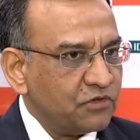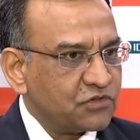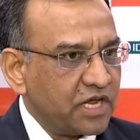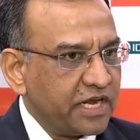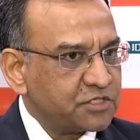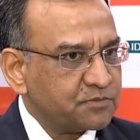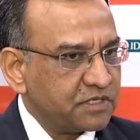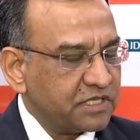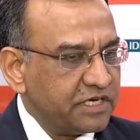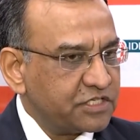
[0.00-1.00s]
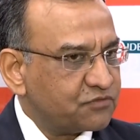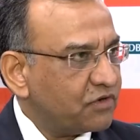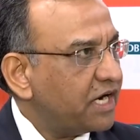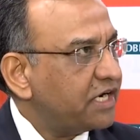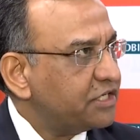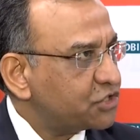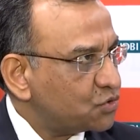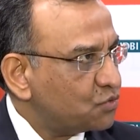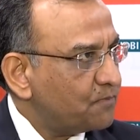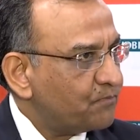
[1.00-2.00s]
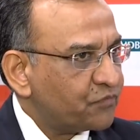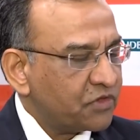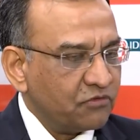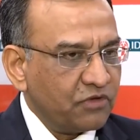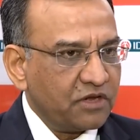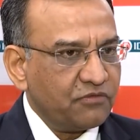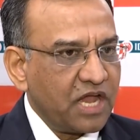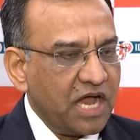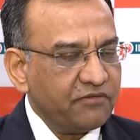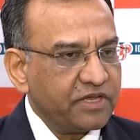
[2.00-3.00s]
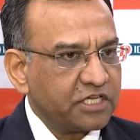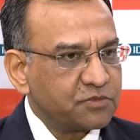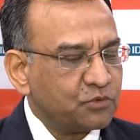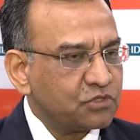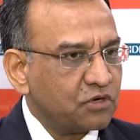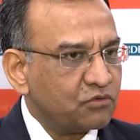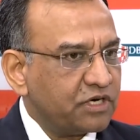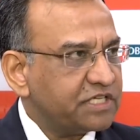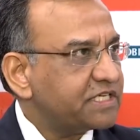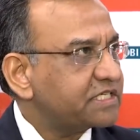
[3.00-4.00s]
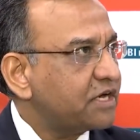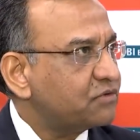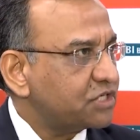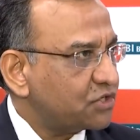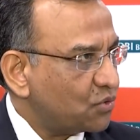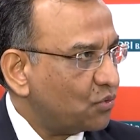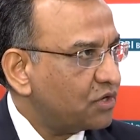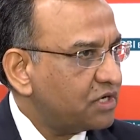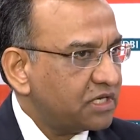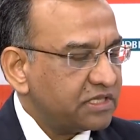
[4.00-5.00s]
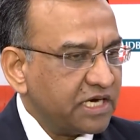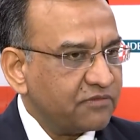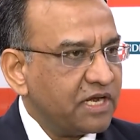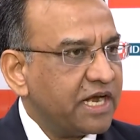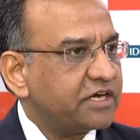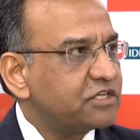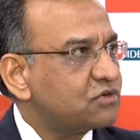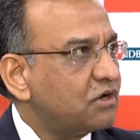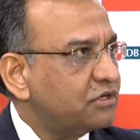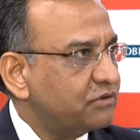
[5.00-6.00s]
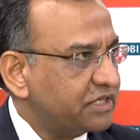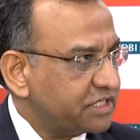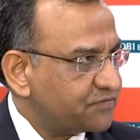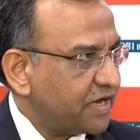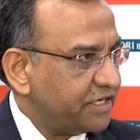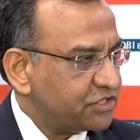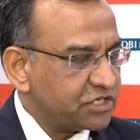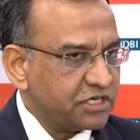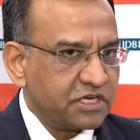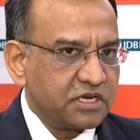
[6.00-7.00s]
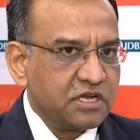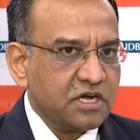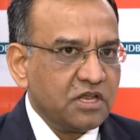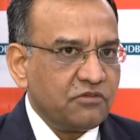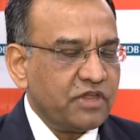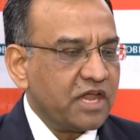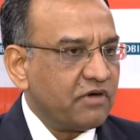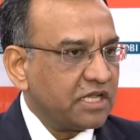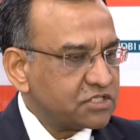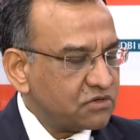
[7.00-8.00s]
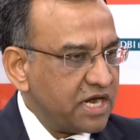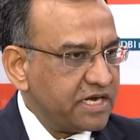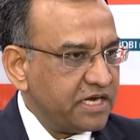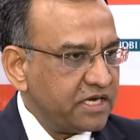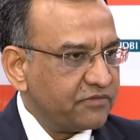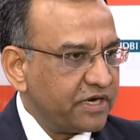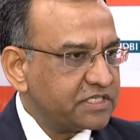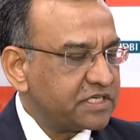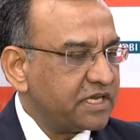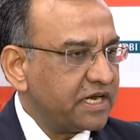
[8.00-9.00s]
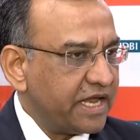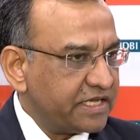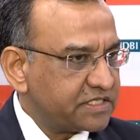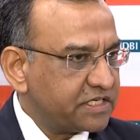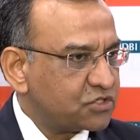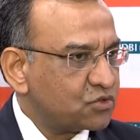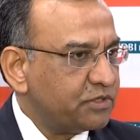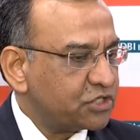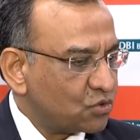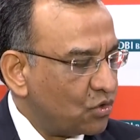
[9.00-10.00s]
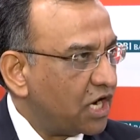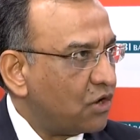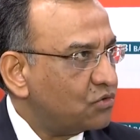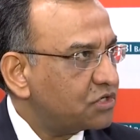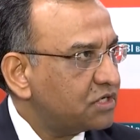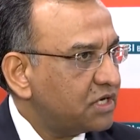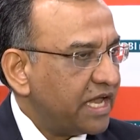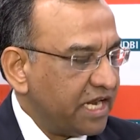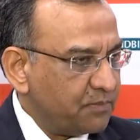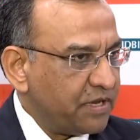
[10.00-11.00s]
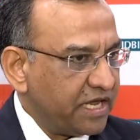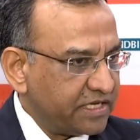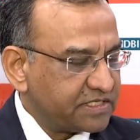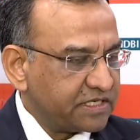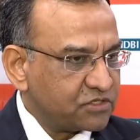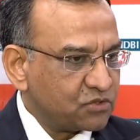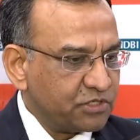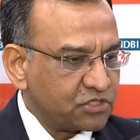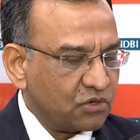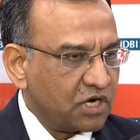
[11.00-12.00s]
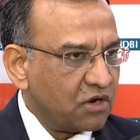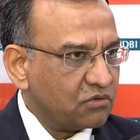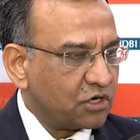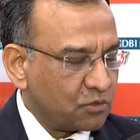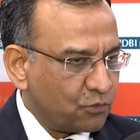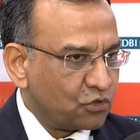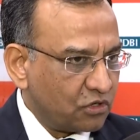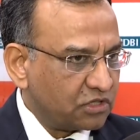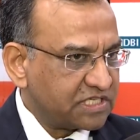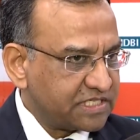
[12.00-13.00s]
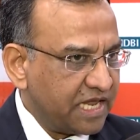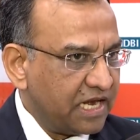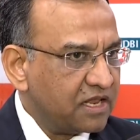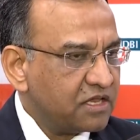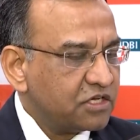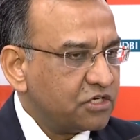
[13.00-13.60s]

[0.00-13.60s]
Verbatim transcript: which are as per the list 1 and list 2 where we are having exposure of 26000 crore that will get resolved during this financial year we have also identified certain assets to be sold out npa assets to be sold out or put on the sale